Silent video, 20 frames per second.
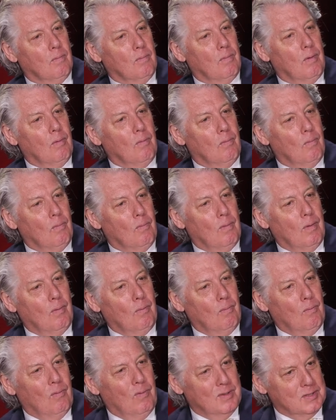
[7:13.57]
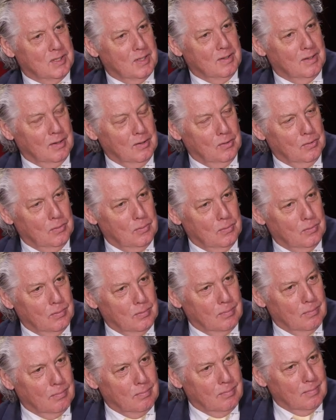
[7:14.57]
What was it that
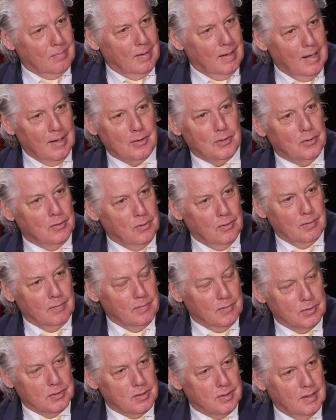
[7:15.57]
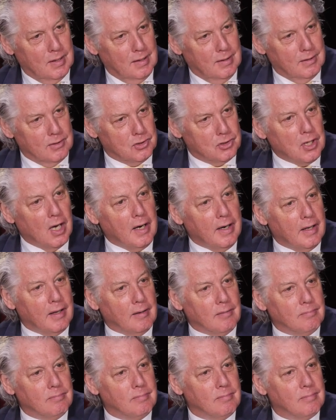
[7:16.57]
you entered university to
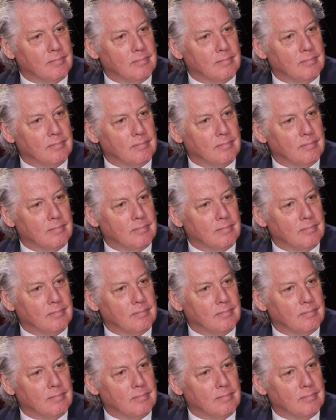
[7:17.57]
study?